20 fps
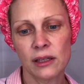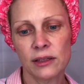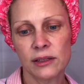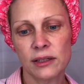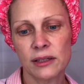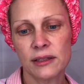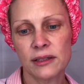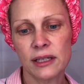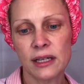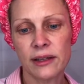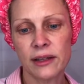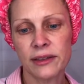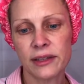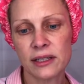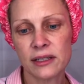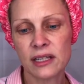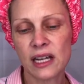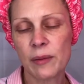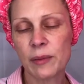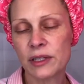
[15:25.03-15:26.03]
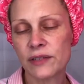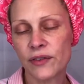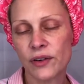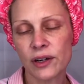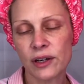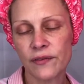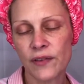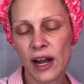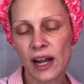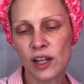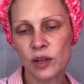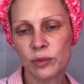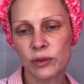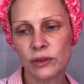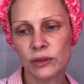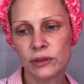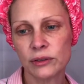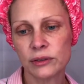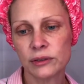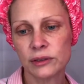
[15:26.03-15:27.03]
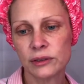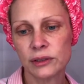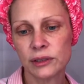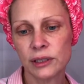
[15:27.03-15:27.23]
to see that this time is very valuable.